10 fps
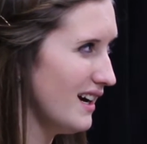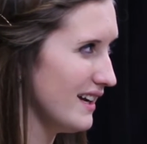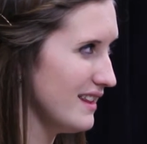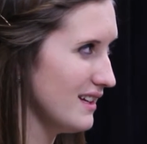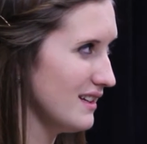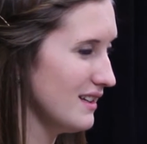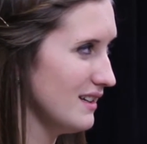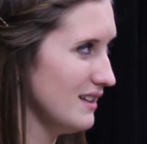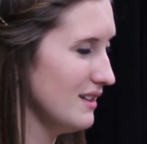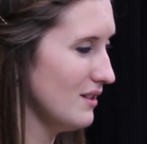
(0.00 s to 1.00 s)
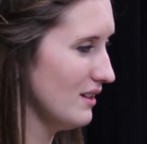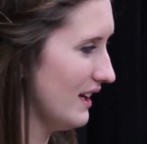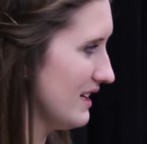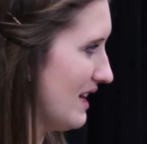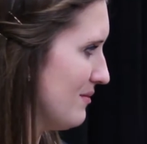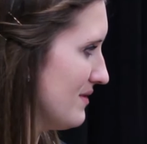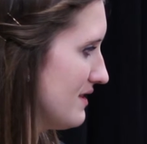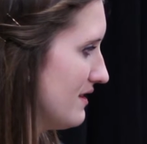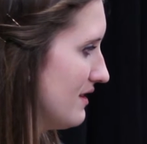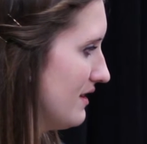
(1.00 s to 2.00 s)
I think, you know, a lot of
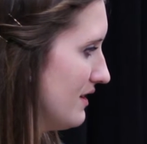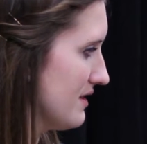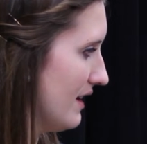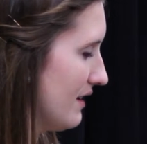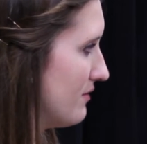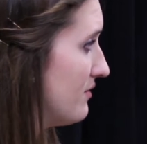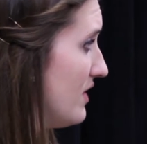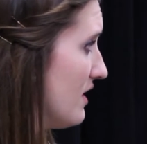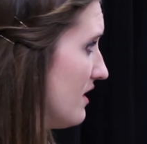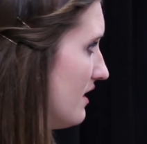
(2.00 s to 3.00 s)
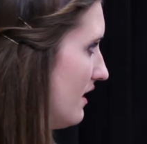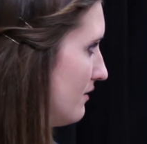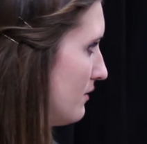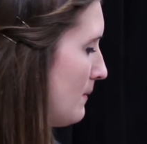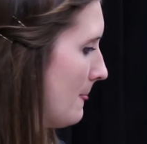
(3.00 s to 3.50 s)
times there's a lot of fear of,